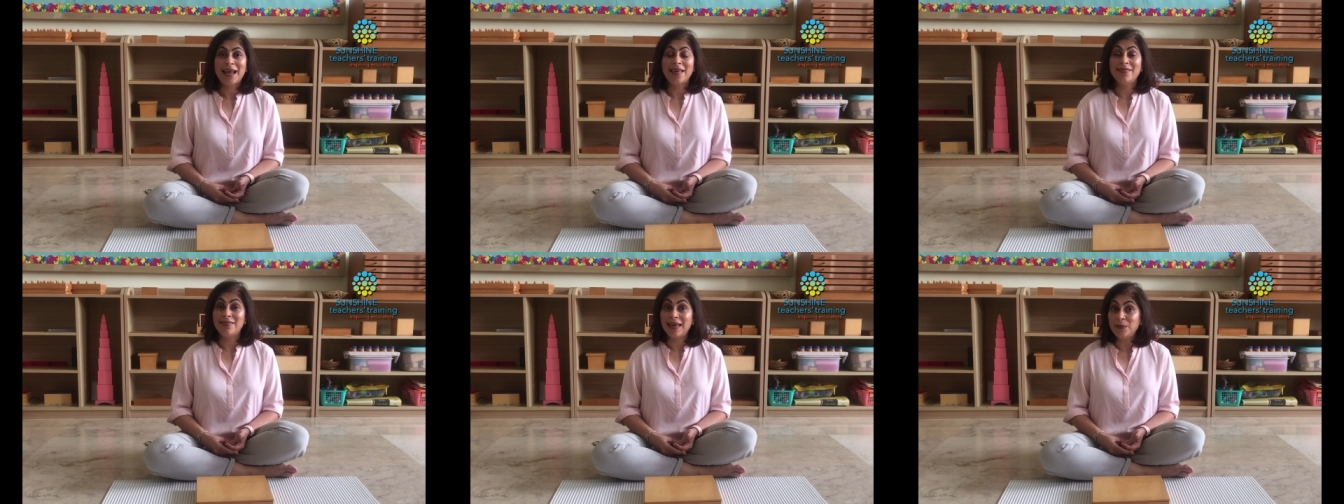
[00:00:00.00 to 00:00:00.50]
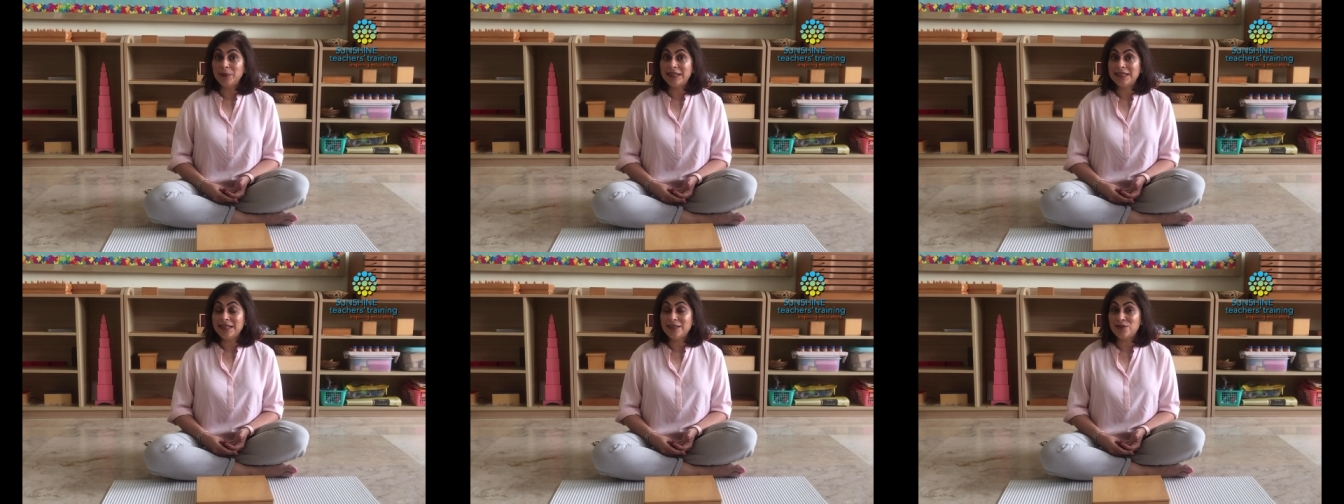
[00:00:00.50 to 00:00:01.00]
and then we
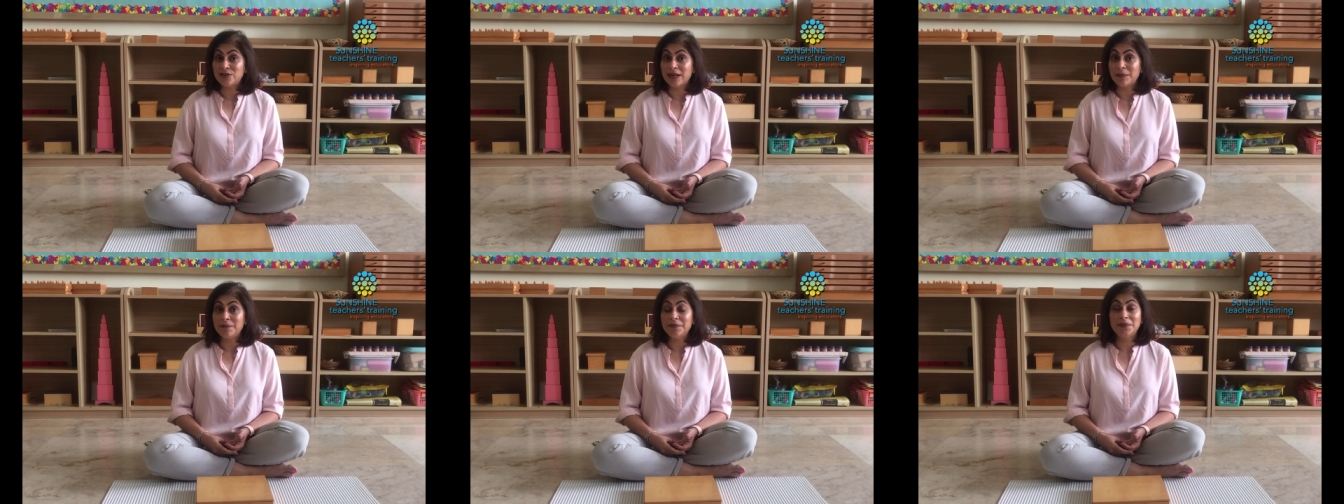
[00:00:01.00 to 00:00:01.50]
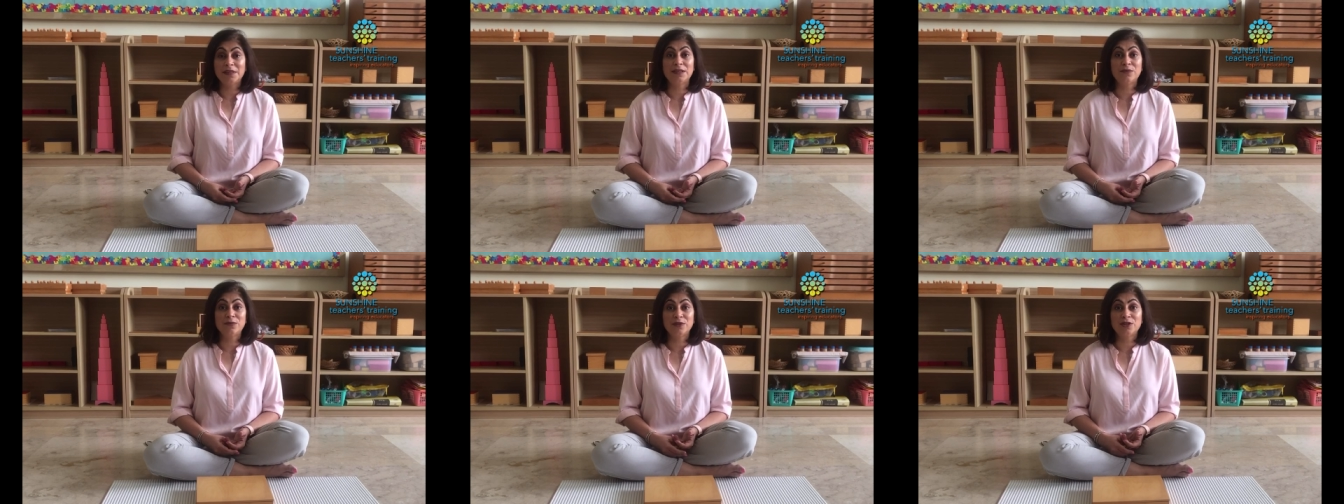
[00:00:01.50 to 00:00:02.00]
teach them the
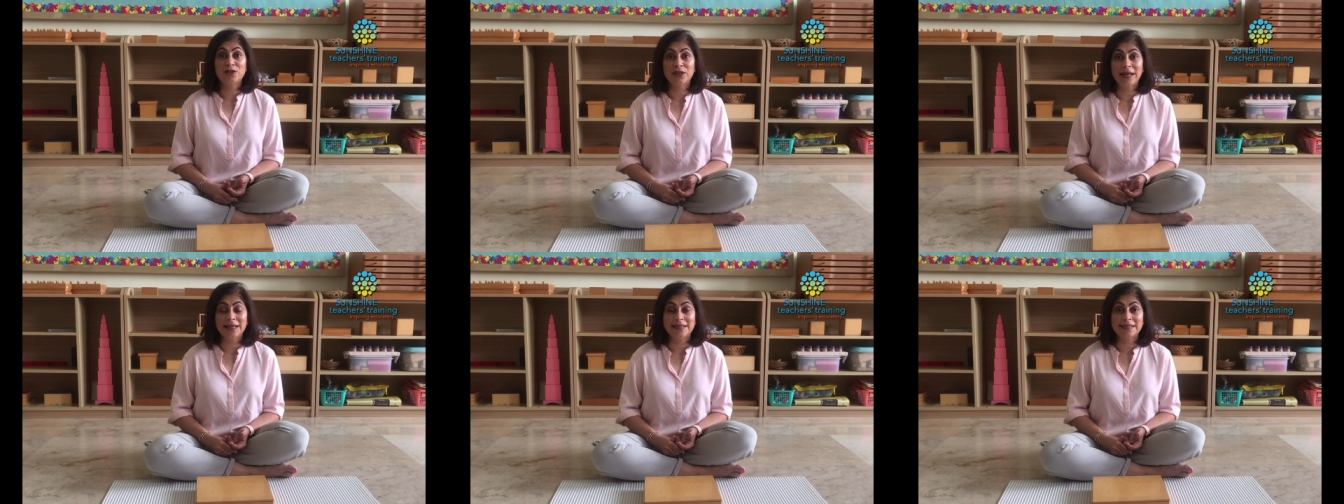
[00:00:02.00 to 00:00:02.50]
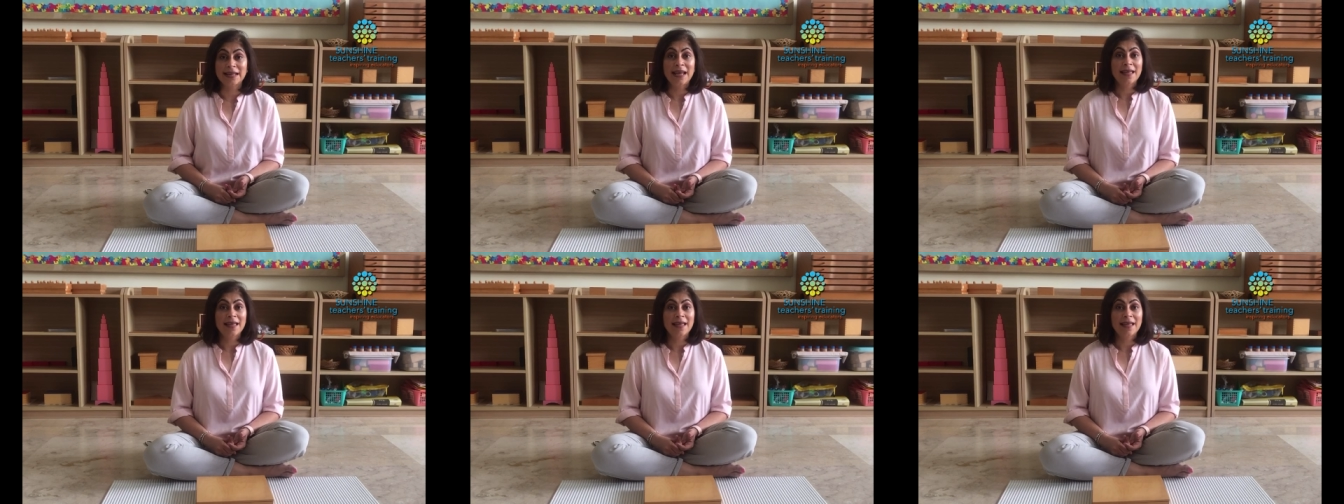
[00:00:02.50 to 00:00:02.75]
different shades.